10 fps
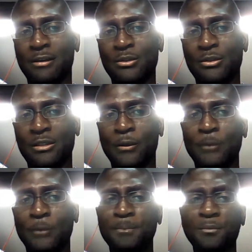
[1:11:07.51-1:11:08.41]
So
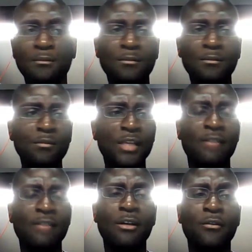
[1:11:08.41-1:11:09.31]
even
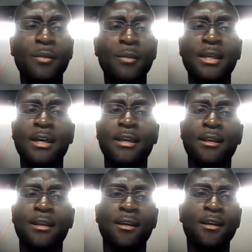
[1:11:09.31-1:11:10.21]
though for me, I
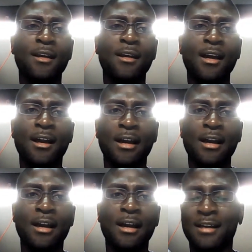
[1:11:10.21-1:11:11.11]

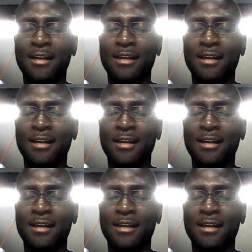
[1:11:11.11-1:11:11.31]
really like